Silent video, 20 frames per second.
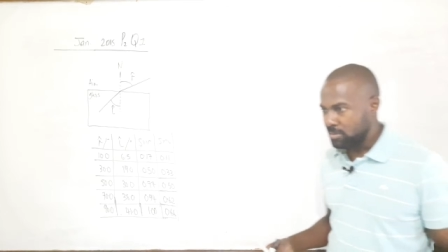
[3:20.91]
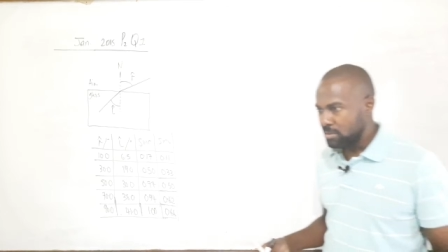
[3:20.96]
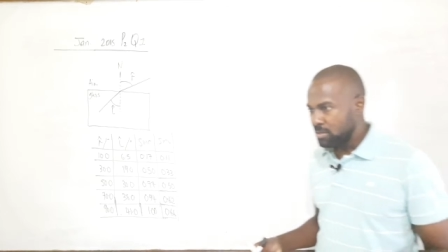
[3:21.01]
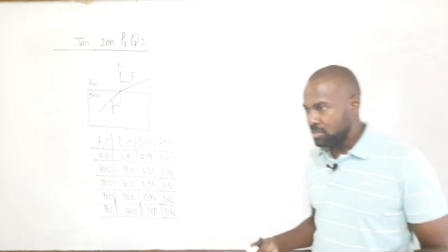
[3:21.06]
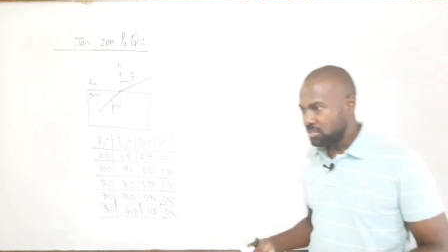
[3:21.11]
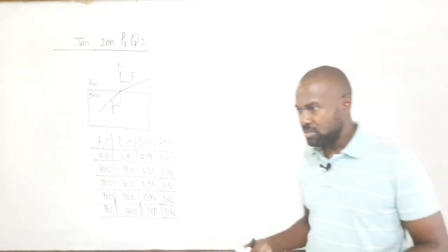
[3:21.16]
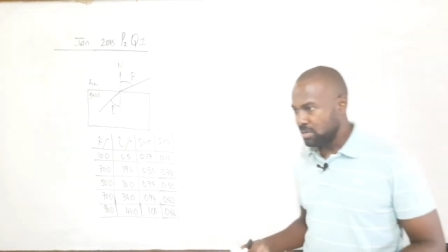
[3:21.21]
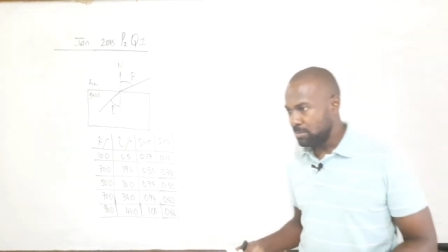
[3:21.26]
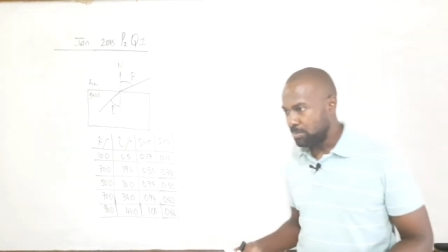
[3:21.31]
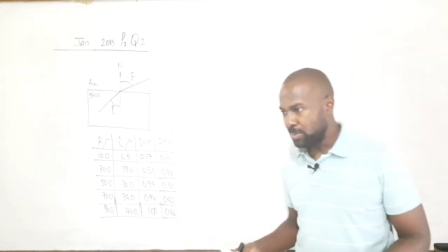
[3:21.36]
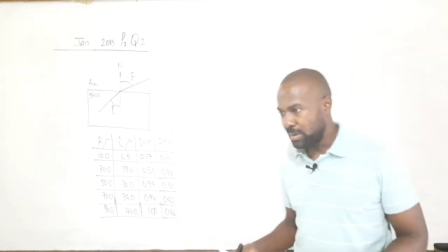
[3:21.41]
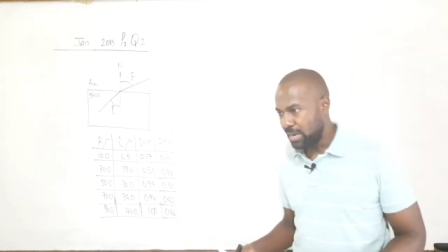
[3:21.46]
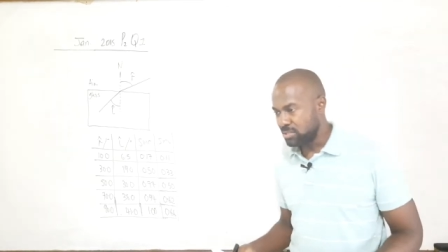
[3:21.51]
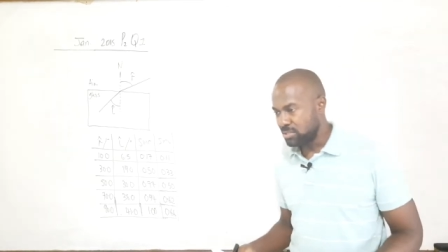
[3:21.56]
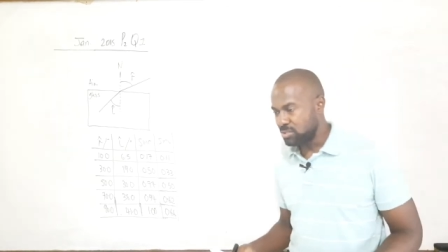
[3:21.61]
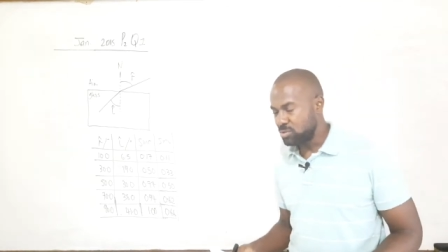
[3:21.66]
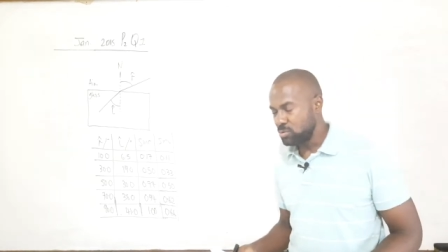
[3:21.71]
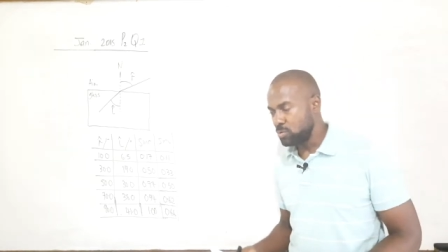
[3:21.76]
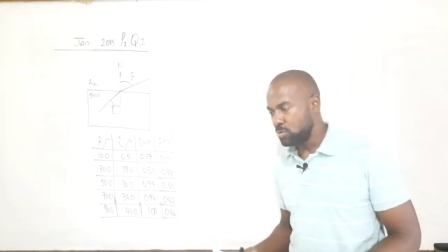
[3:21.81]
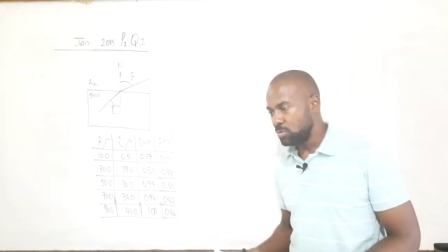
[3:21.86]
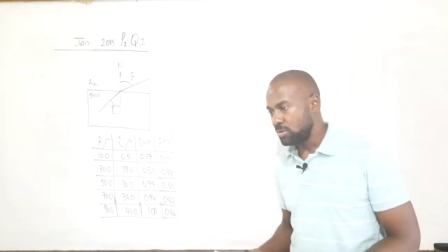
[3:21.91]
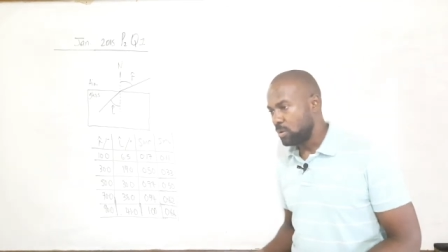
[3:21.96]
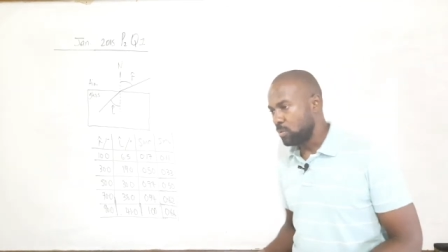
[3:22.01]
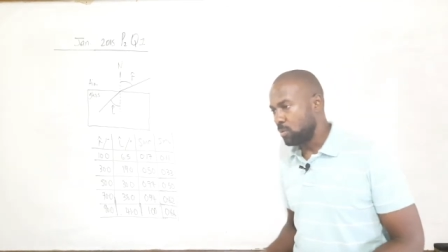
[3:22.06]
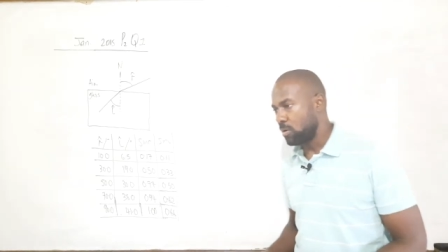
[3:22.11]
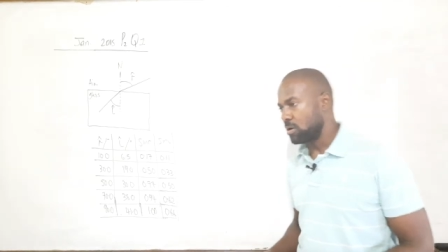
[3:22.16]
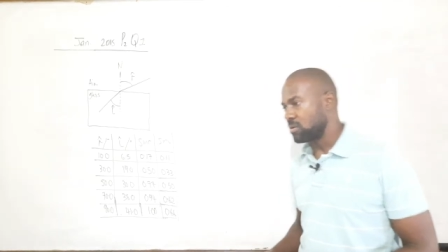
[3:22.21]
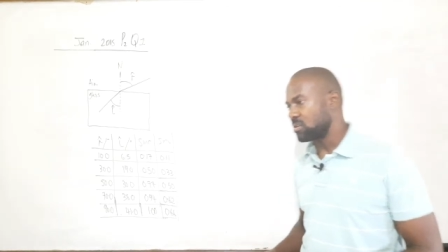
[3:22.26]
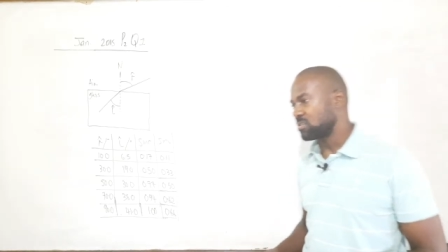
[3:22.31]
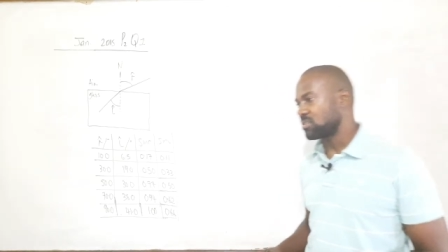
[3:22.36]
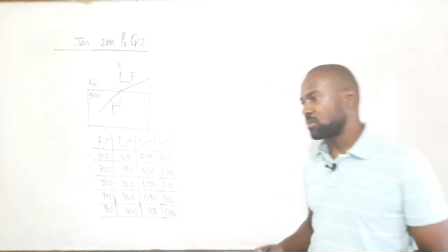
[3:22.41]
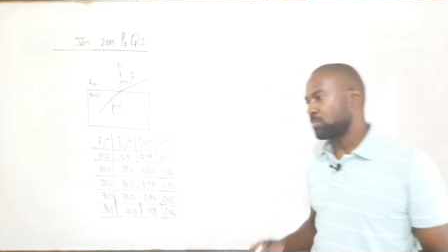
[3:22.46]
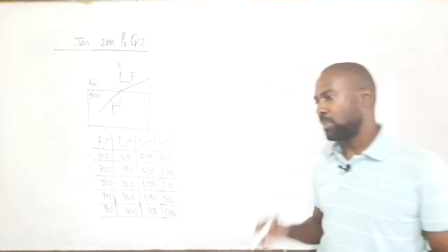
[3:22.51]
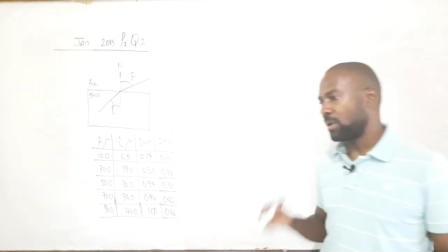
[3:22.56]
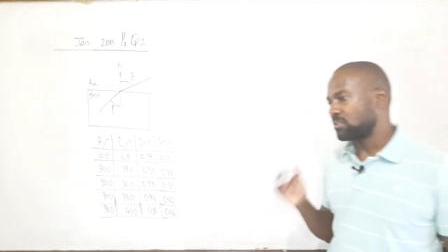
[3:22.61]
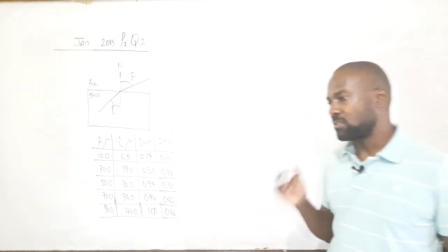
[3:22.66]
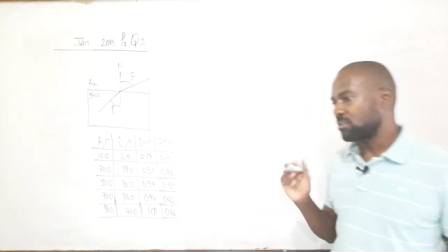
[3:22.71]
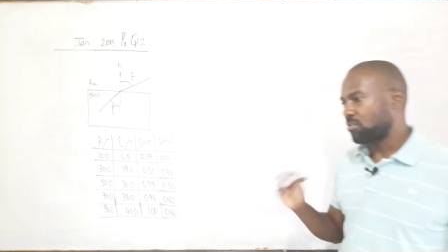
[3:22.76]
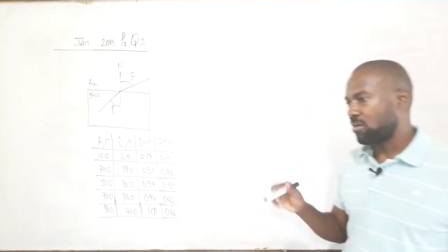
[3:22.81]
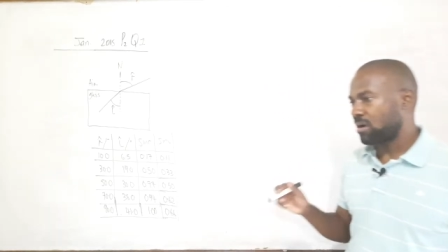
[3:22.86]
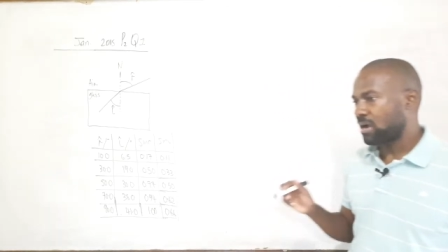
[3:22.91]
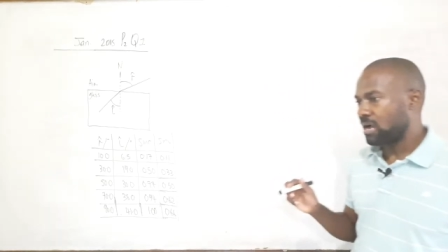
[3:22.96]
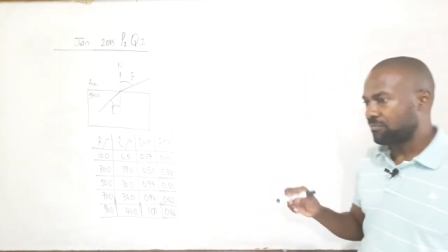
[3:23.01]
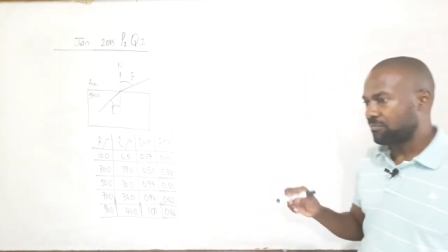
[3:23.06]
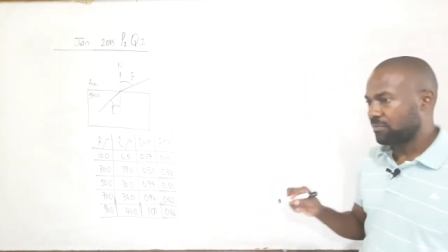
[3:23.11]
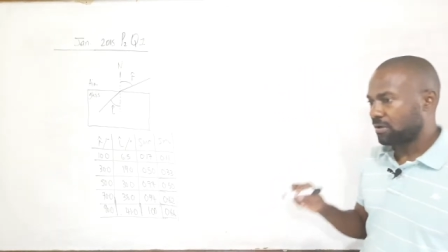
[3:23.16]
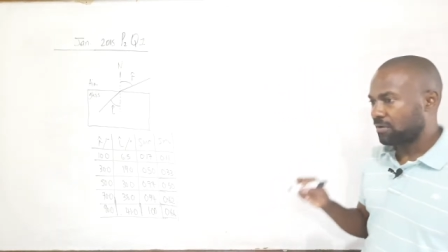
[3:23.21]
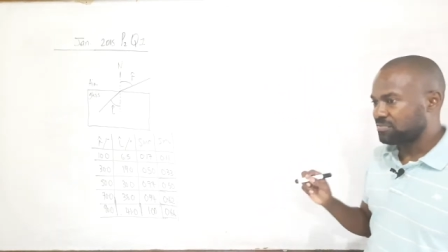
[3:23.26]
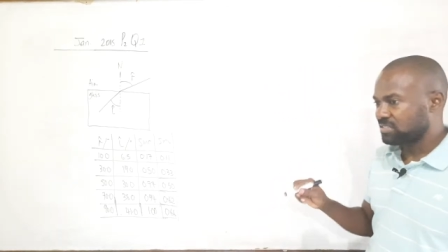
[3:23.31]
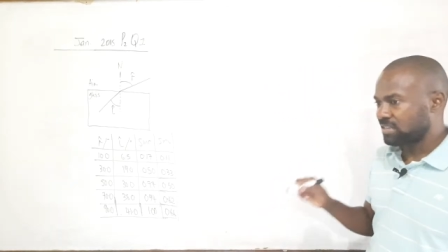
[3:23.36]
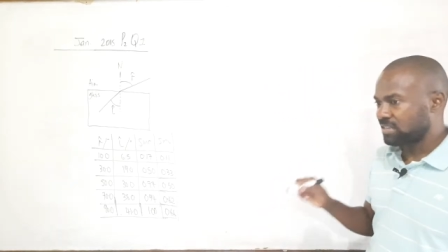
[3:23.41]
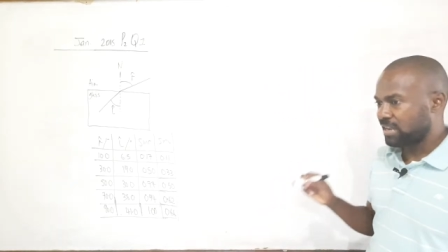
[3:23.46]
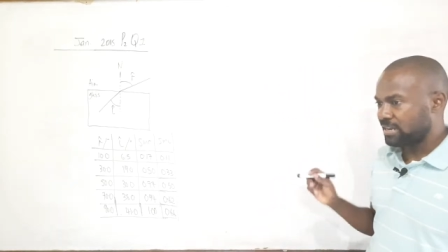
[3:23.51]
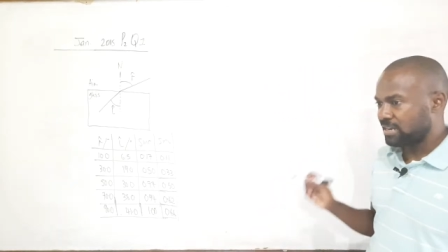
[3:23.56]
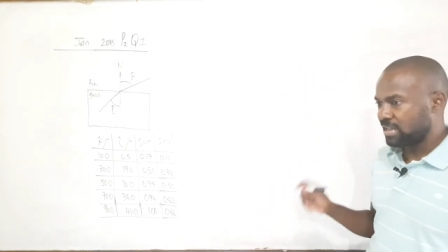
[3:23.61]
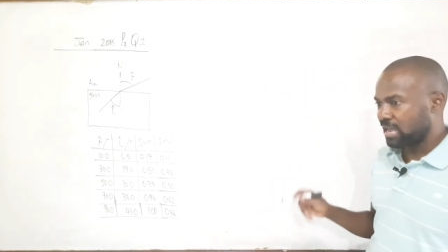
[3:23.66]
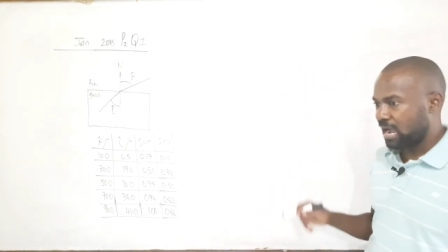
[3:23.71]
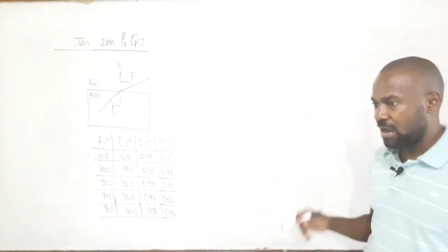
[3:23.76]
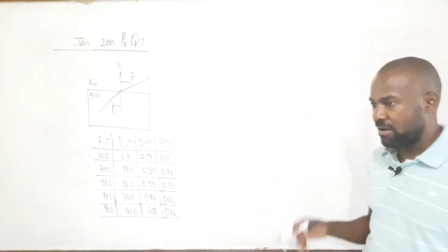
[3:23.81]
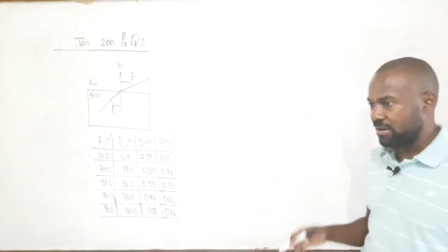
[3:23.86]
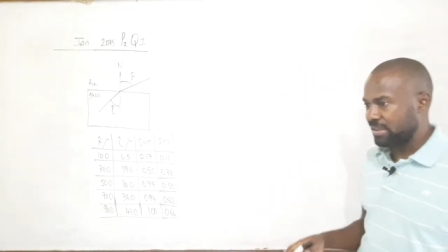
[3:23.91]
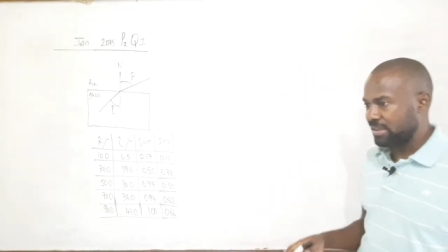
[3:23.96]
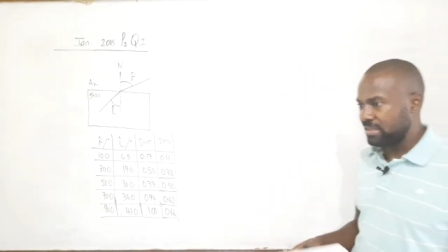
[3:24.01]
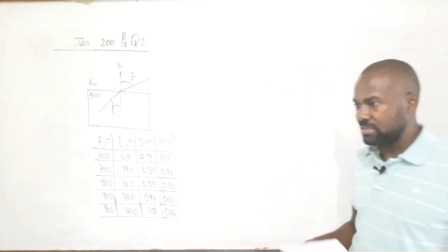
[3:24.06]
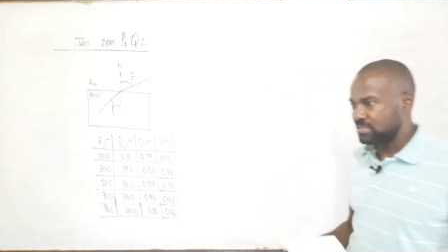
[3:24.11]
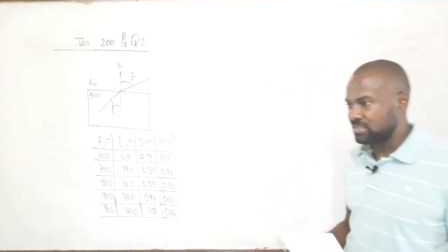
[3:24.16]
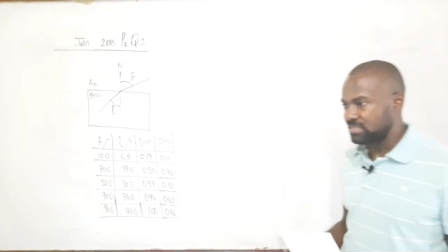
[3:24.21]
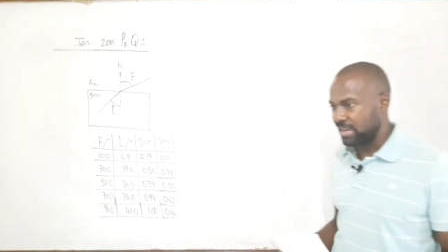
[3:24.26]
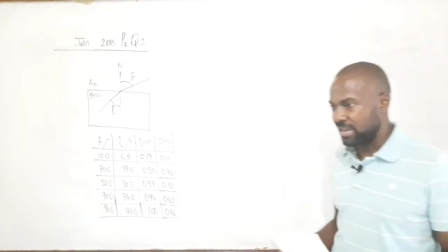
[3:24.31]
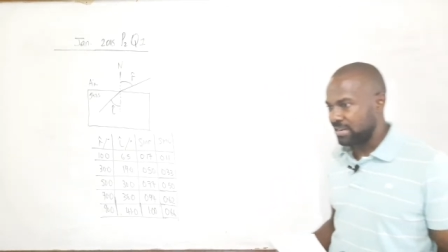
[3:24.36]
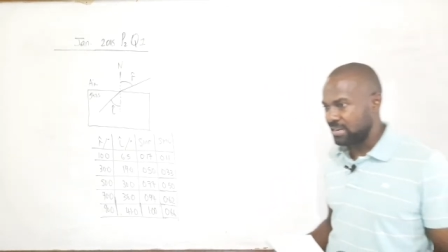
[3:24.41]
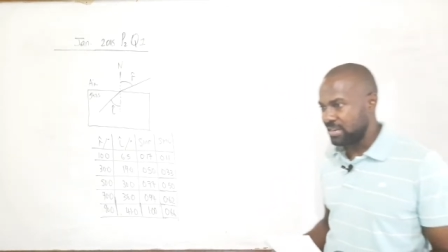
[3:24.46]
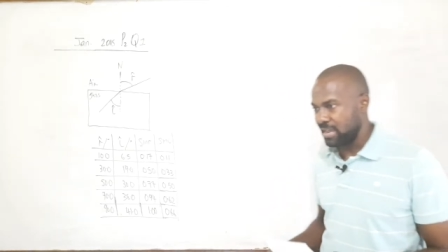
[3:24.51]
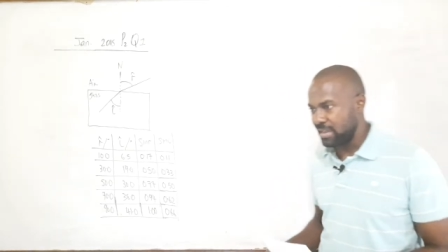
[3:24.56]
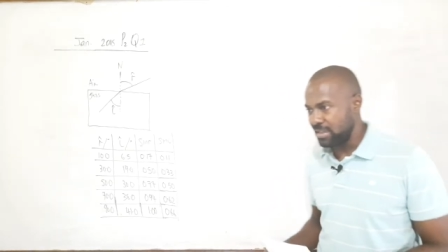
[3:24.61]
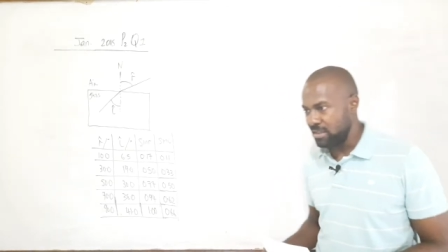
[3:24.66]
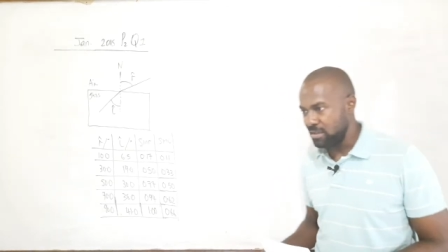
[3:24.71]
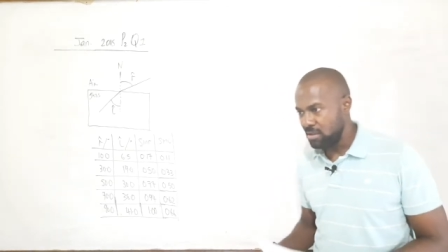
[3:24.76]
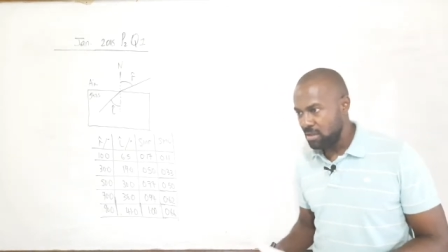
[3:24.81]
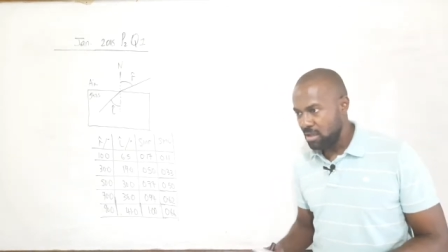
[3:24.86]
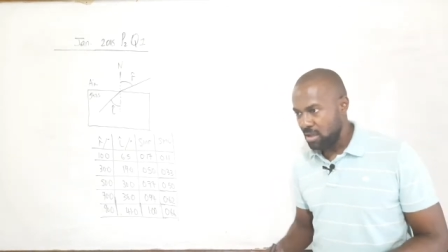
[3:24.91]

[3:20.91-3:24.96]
So in part 2, they want us to plot a graph of sine R against sine I